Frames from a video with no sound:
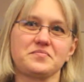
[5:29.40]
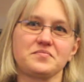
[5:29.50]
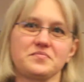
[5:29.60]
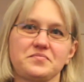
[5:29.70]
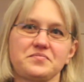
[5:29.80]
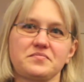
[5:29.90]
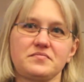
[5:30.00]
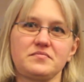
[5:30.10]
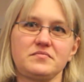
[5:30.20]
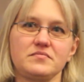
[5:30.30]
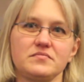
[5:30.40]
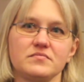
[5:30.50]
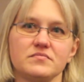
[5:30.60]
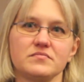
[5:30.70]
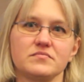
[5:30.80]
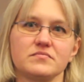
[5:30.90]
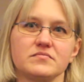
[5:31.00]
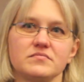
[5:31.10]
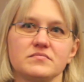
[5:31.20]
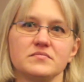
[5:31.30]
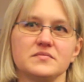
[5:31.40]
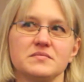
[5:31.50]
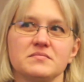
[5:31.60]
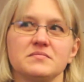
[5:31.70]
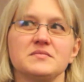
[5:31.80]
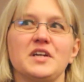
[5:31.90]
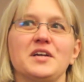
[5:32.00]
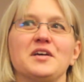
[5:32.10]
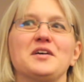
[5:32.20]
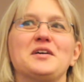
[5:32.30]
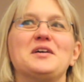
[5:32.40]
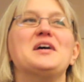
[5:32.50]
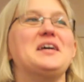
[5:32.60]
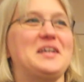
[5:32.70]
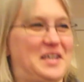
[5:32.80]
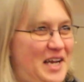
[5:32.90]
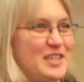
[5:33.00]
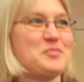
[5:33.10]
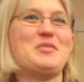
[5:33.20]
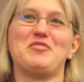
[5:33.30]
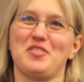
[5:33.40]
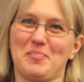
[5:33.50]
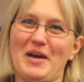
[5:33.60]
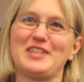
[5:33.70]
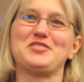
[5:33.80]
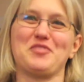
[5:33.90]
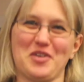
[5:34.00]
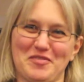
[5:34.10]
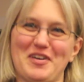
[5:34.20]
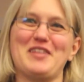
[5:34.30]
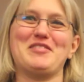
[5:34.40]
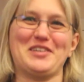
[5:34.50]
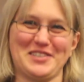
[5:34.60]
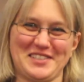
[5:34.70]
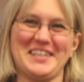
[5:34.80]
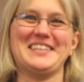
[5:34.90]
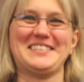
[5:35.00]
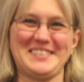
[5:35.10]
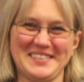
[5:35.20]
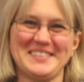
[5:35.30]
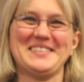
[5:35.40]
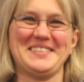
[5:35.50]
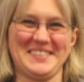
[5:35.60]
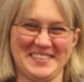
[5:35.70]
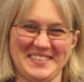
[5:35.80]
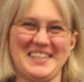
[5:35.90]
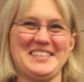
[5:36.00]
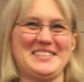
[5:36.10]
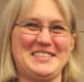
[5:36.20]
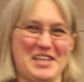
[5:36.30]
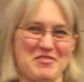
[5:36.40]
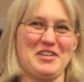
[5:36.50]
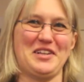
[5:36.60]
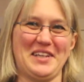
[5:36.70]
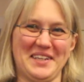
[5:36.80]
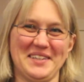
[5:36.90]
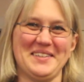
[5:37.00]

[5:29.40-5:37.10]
True Dungeon your Gen Con, would you say? It has been for the past four or five years, yes. Yes, definitely.